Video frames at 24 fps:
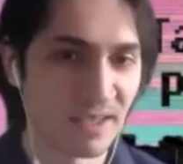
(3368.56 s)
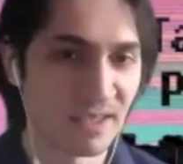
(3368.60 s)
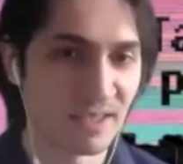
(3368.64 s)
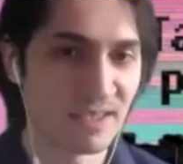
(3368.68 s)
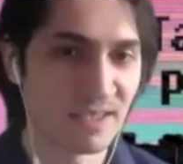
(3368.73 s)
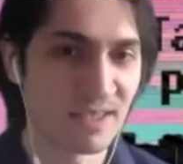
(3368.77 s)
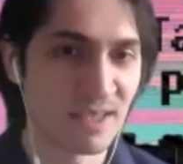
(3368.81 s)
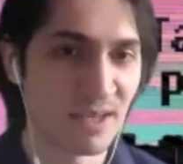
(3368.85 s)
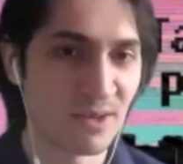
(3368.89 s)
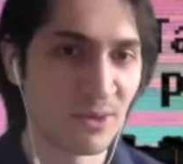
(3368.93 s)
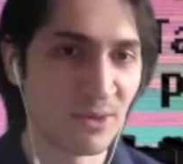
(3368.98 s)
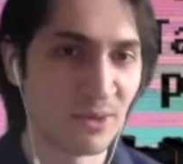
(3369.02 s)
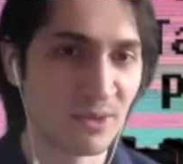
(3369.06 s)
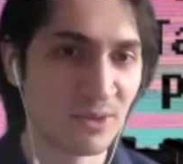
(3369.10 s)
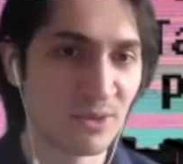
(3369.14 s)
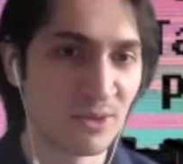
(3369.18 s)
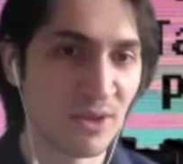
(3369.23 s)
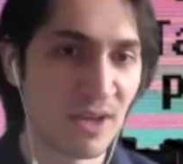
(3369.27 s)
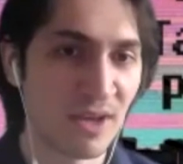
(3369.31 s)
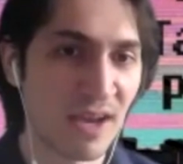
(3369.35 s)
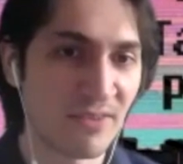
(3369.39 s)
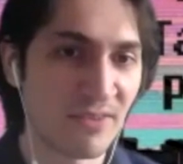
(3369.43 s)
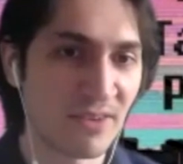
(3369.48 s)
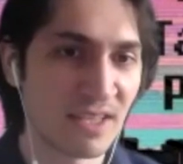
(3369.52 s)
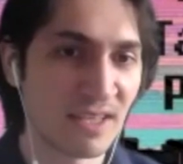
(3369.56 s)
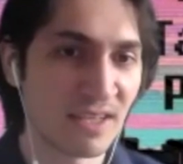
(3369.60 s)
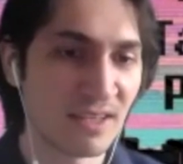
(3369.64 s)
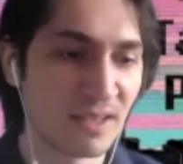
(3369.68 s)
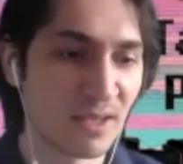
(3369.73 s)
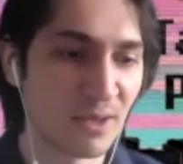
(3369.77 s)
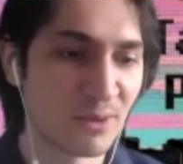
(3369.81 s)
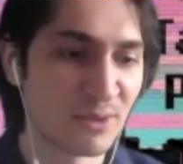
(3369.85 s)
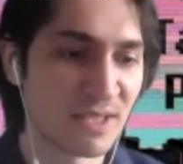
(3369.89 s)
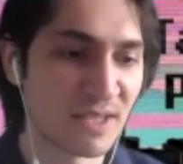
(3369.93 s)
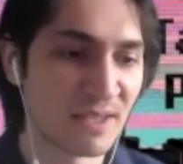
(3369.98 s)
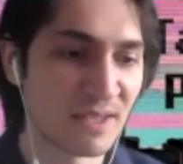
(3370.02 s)
so do you have any
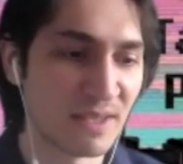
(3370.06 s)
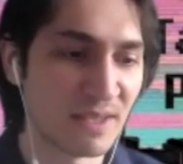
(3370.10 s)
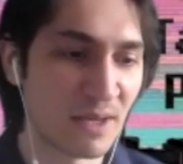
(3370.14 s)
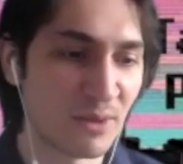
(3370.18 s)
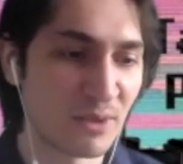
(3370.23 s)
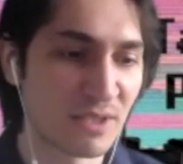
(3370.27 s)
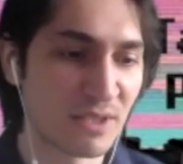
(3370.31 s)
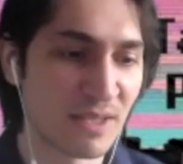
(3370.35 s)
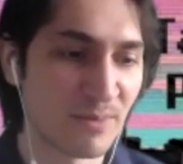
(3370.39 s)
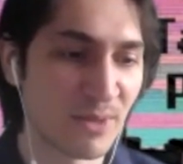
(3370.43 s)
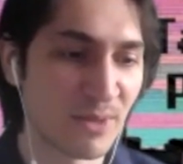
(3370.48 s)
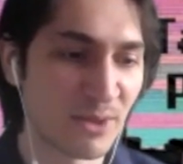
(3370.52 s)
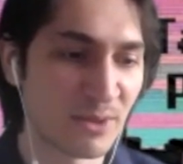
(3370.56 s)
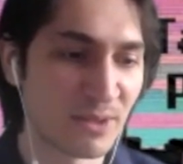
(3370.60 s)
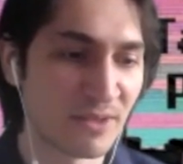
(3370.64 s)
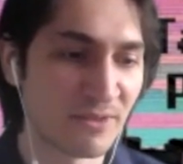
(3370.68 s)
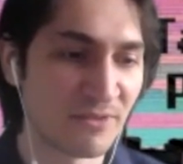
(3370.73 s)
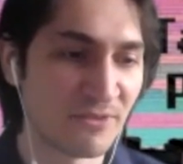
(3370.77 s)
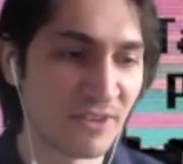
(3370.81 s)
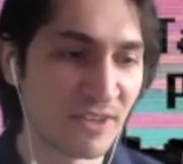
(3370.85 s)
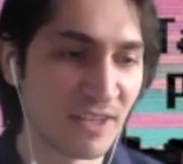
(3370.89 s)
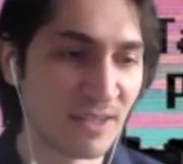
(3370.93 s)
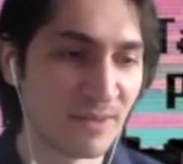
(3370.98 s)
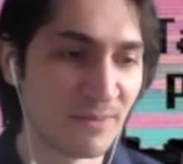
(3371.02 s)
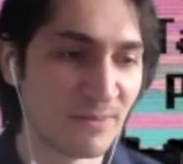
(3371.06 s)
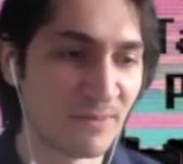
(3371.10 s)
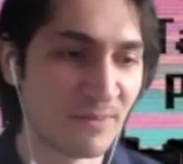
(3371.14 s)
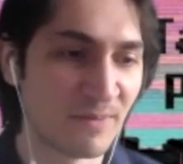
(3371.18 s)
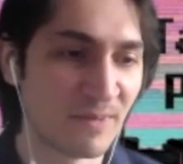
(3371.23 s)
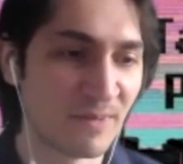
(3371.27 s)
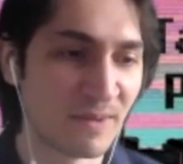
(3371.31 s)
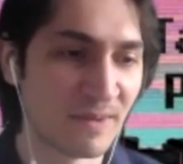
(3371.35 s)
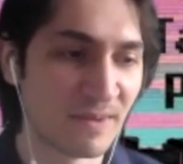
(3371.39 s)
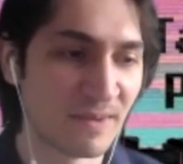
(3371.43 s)
closing notes about the film?